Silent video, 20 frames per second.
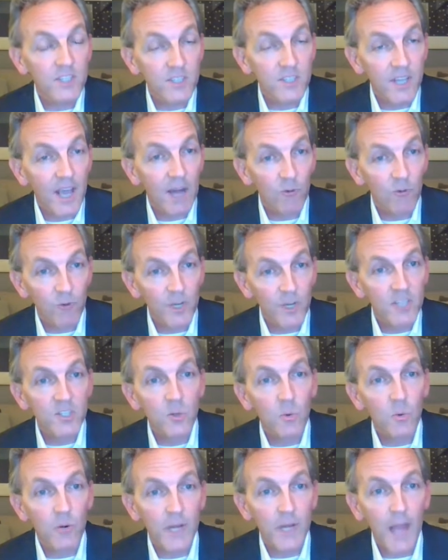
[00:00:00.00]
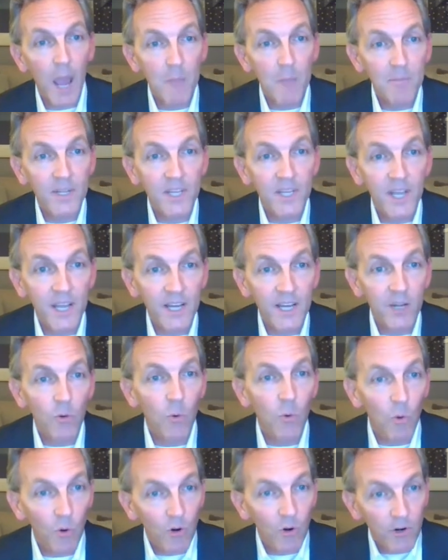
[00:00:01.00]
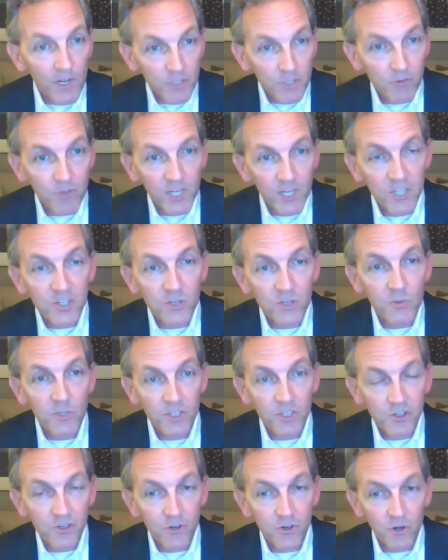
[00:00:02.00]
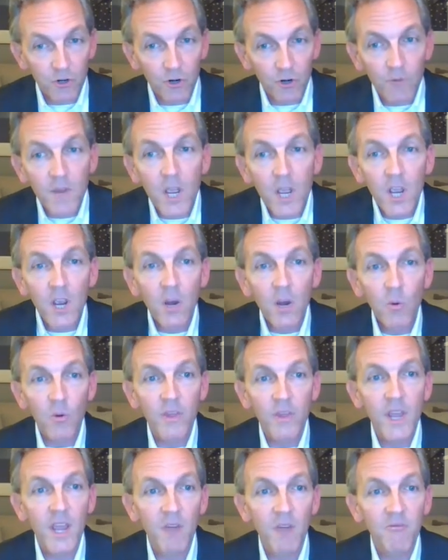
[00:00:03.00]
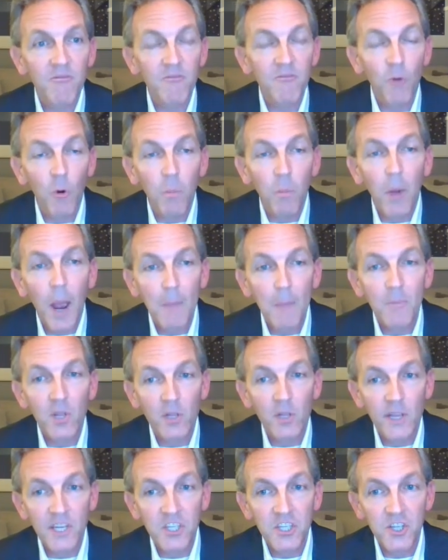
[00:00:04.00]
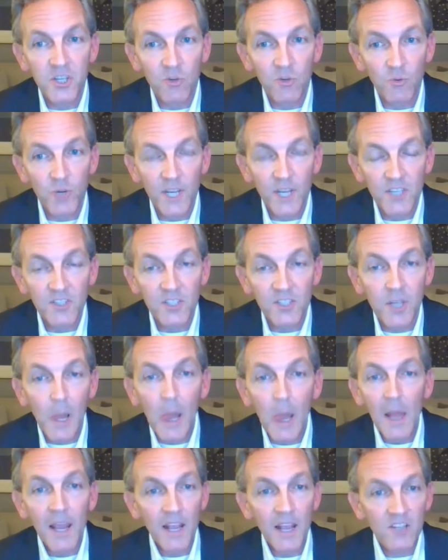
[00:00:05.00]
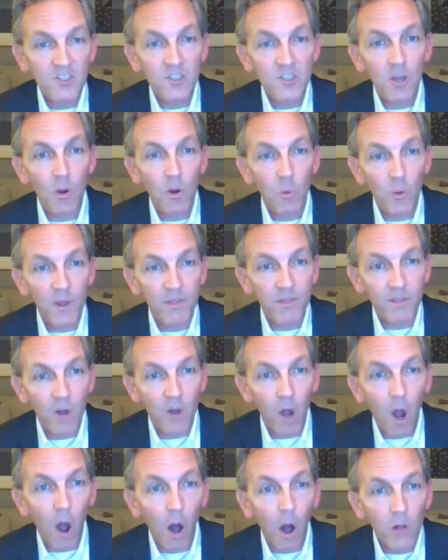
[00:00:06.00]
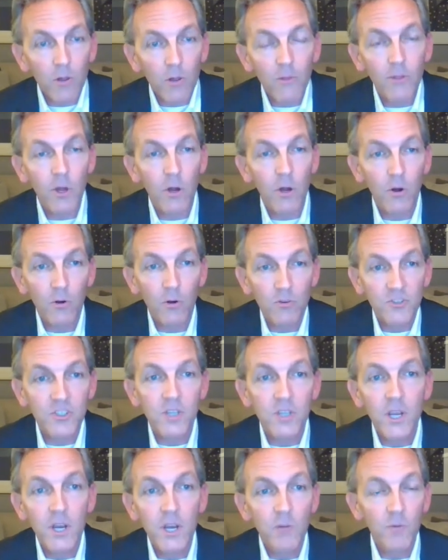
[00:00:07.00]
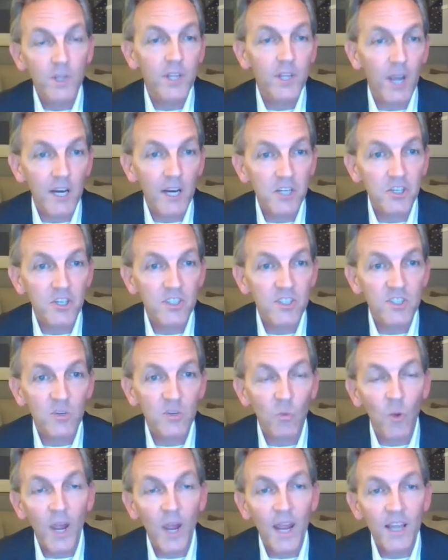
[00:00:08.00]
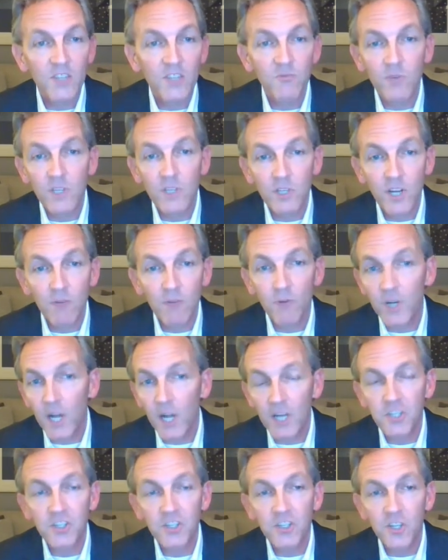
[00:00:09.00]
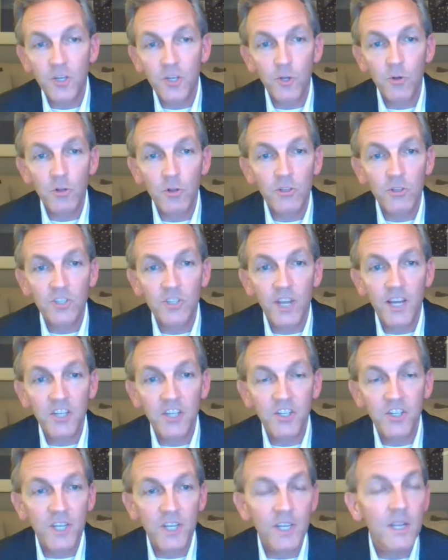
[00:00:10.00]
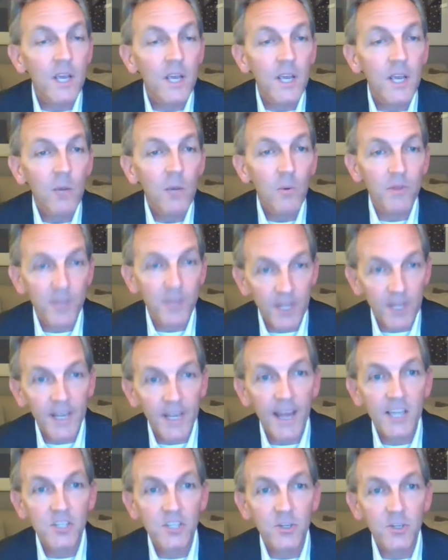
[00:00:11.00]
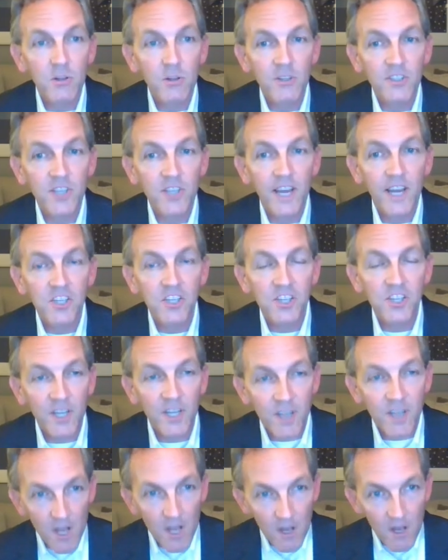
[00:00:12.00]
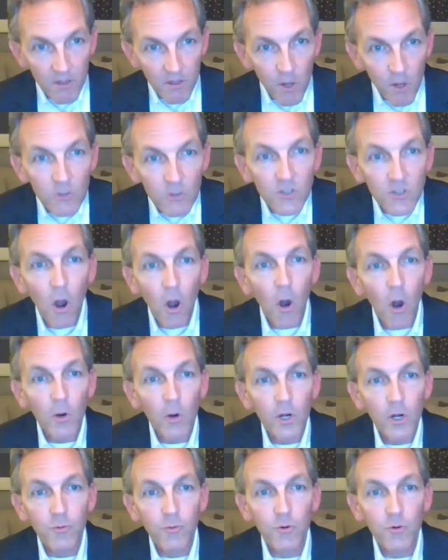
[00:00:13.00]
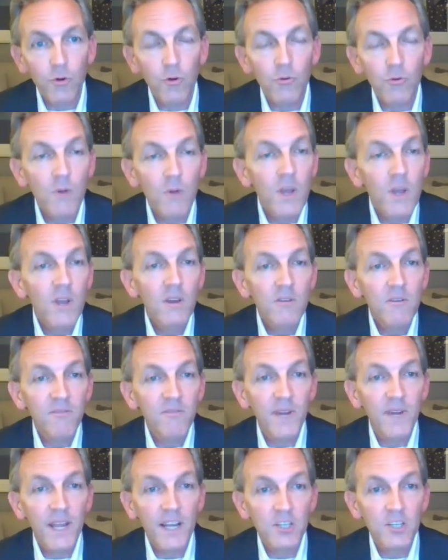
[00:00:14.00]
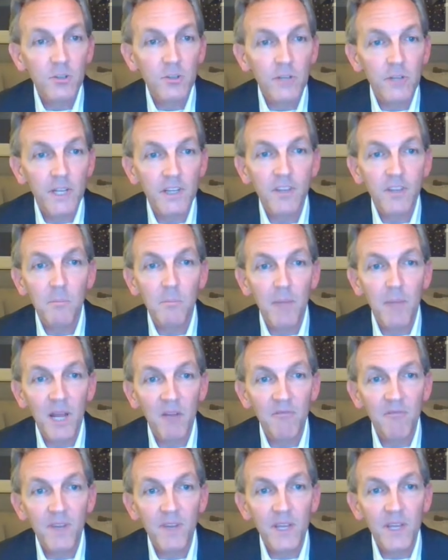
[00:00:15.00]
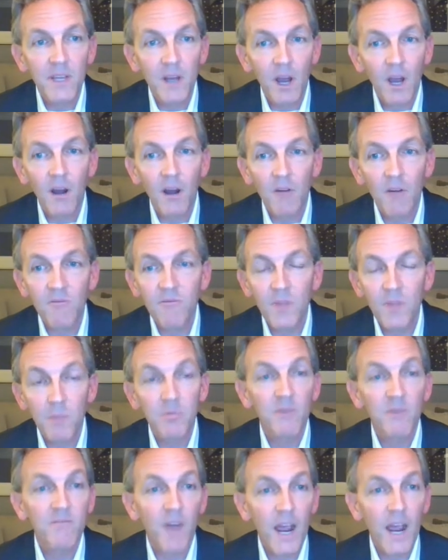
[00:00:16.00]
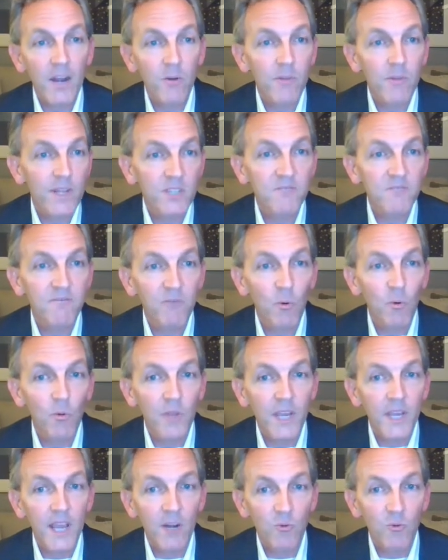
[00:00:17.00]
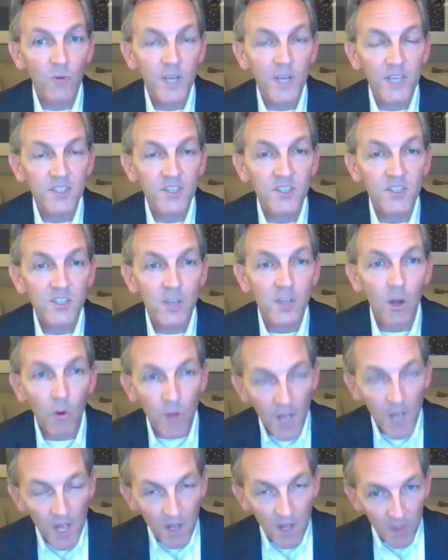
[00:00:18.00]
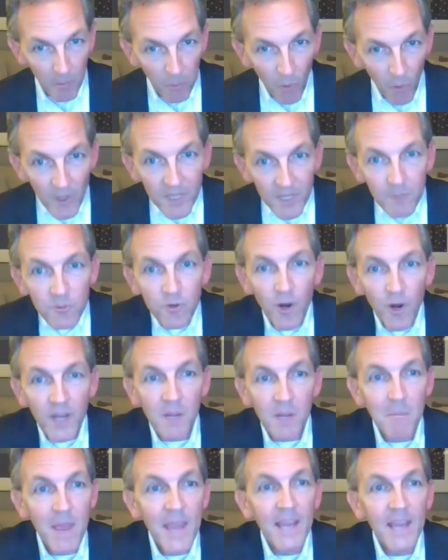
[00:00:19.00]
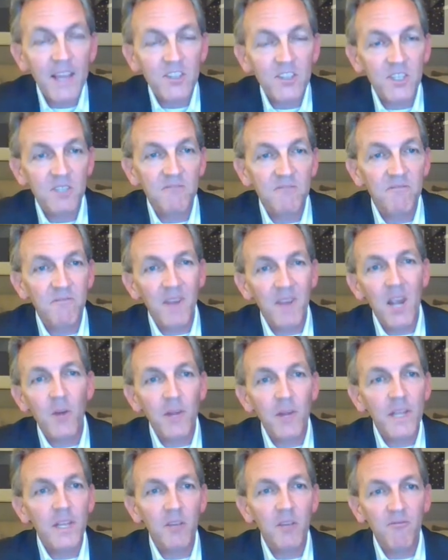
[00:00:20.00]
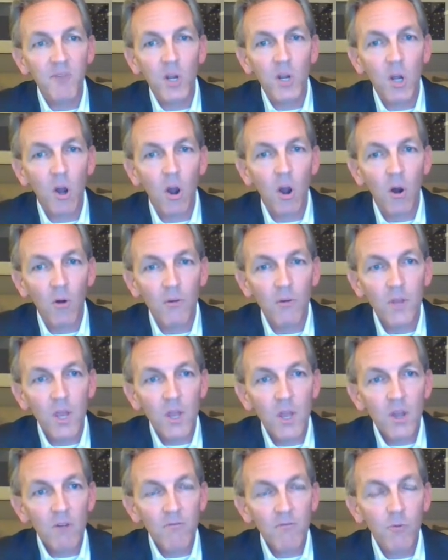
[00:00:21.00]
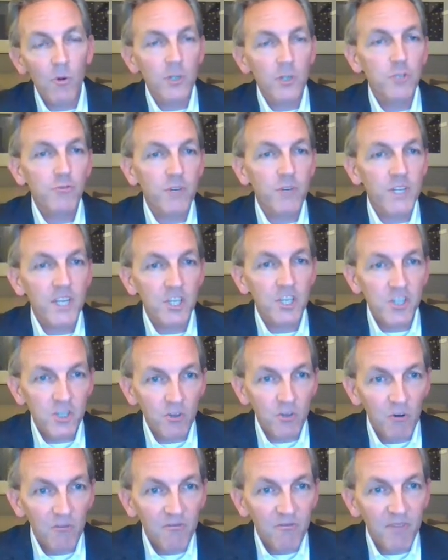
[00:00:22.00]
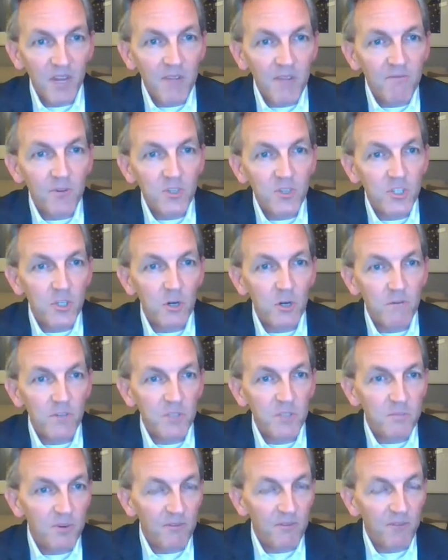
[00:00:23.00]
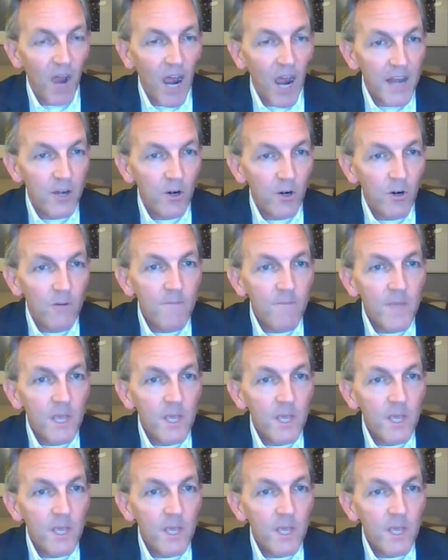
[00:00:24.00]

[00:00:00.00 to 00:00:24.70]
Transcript: at risk or capitated, or a traditional insurer where they have full population risk. And so with all of those reductions in waste, reductions in utilization, within case utilization, those all accrue financially to the benefit of the provider that's fully at risk. So the point I'm trying to make is it's very difficult for a traditional fee-for-service provider,